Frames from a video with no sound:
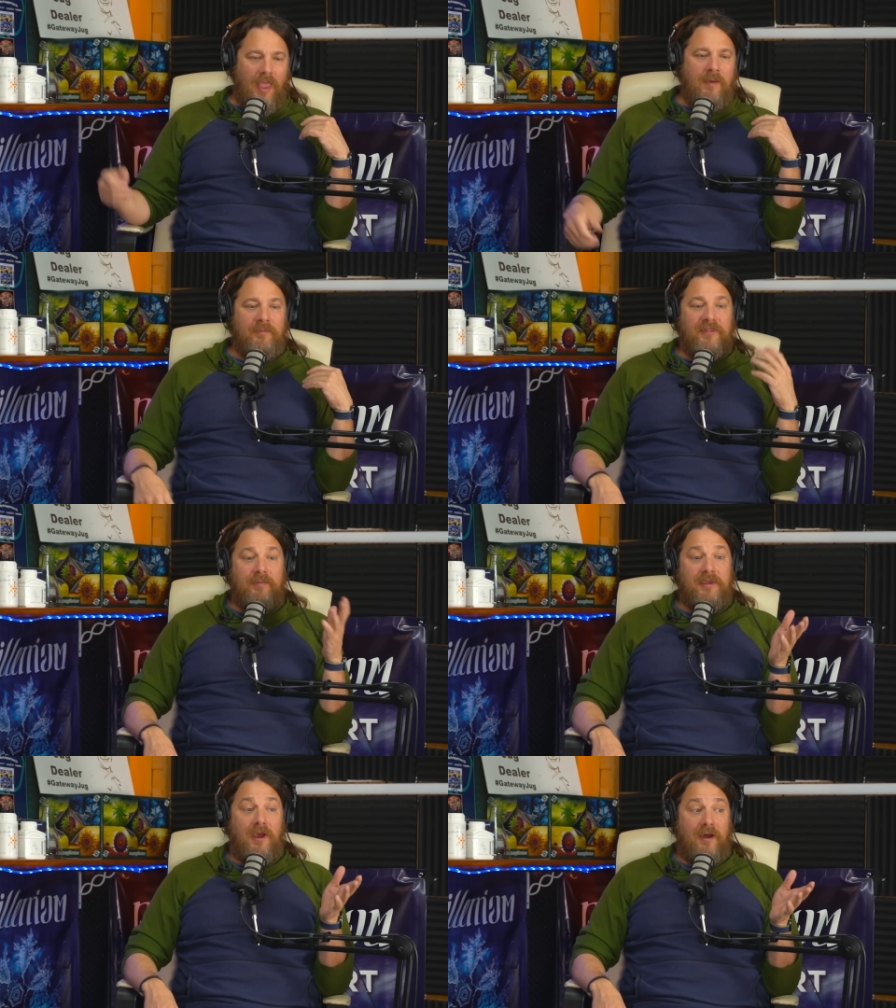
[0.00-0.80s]
but
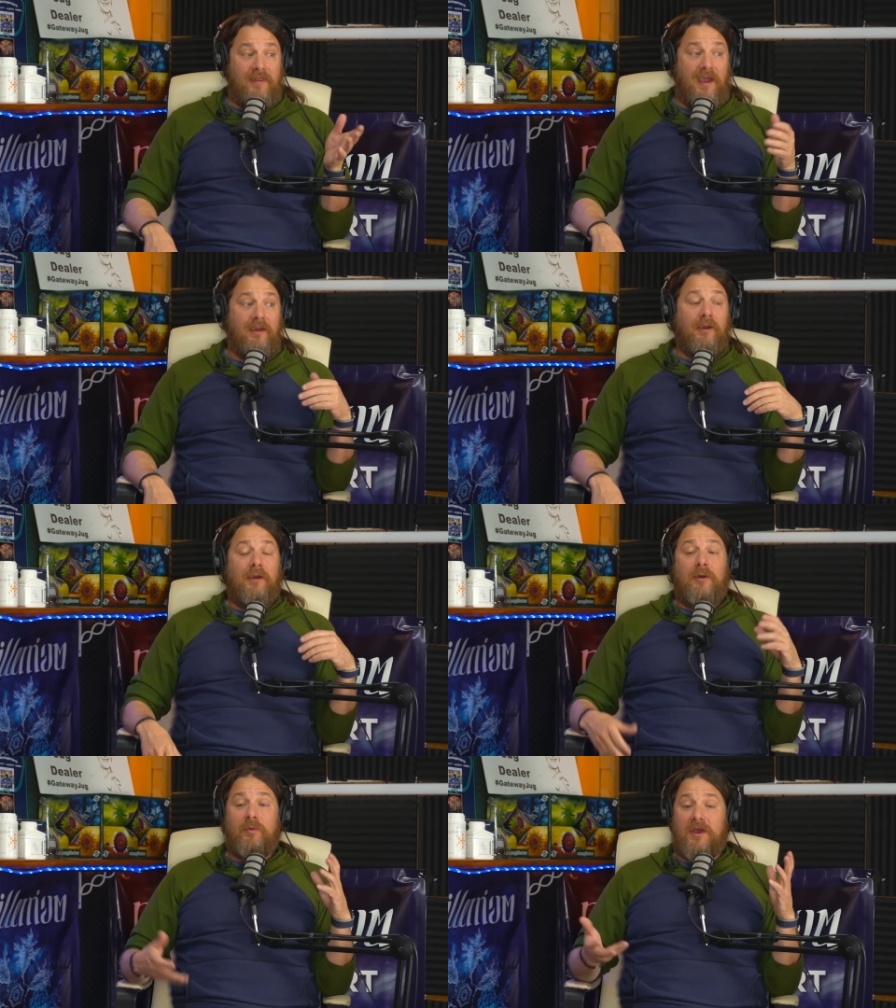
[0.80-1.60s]
then beyond that,
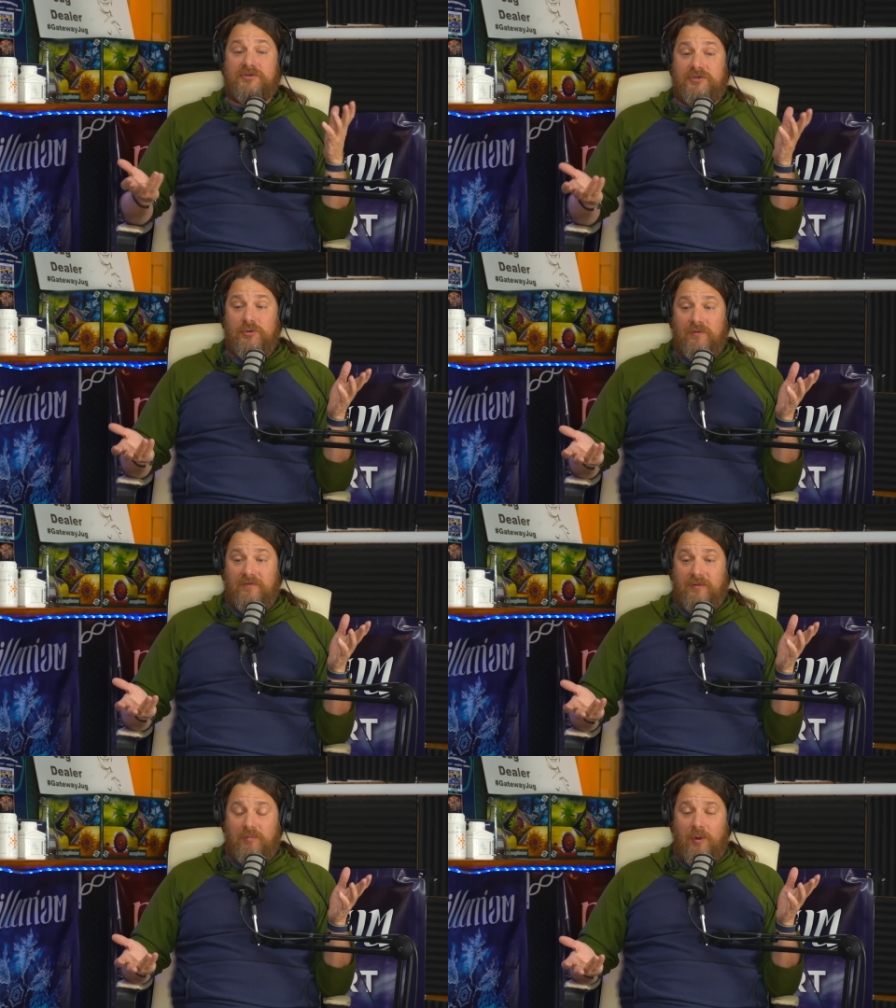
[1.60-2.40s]
we actually do have
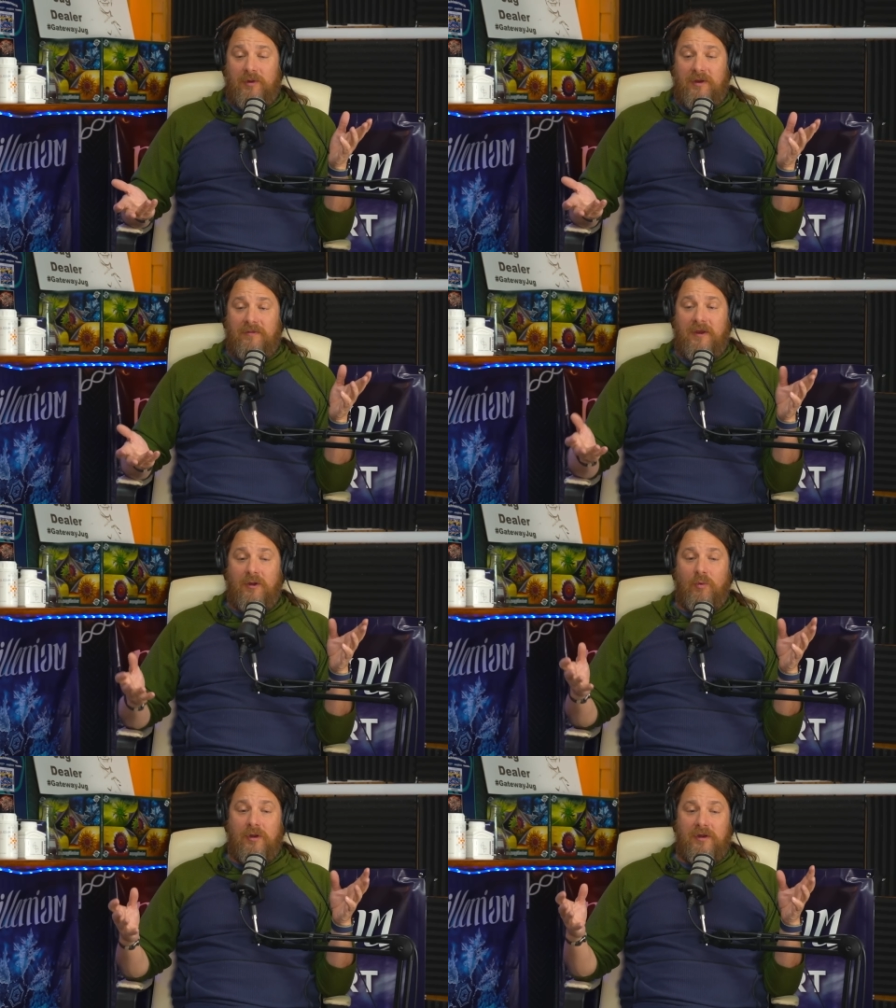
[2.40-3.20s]
a component in
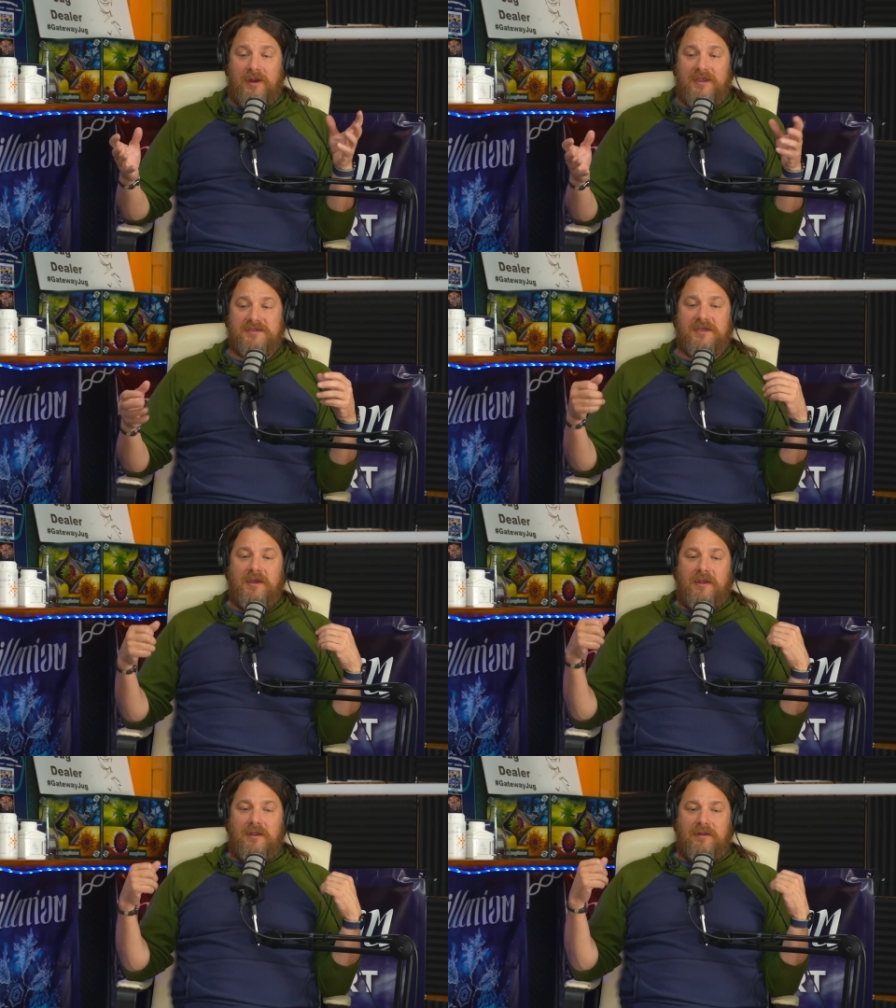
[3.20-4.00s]
there where it is
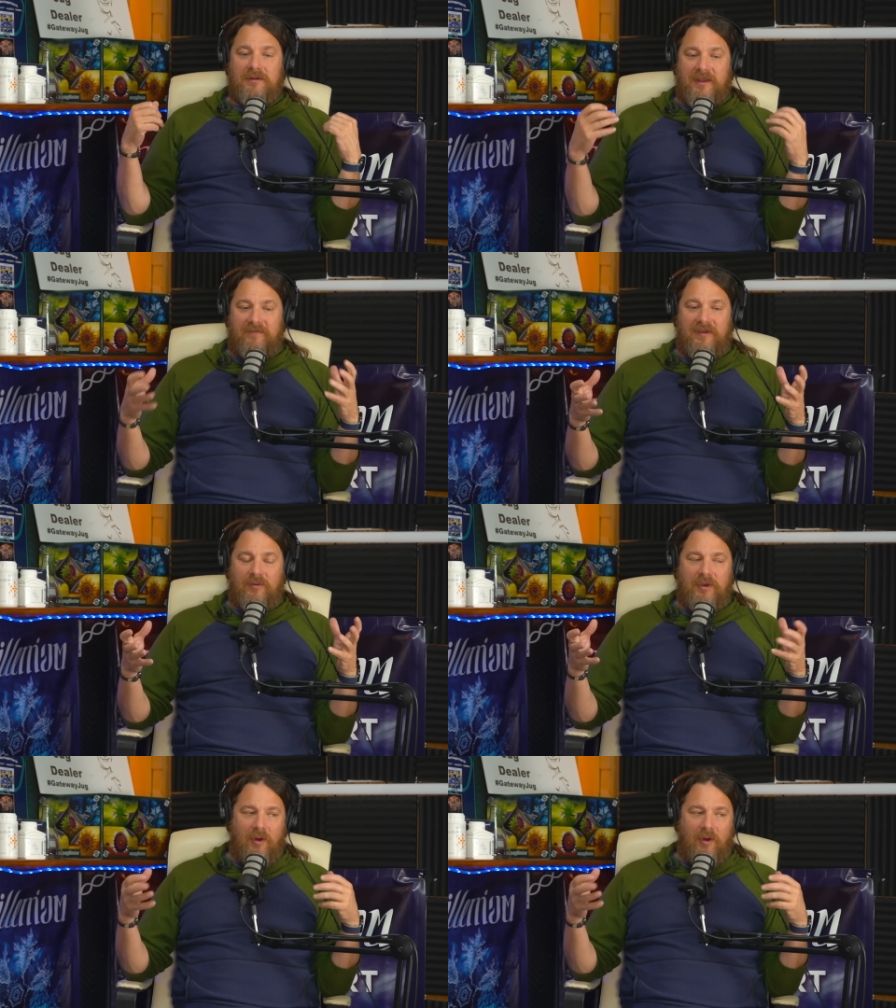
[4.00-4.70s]
living,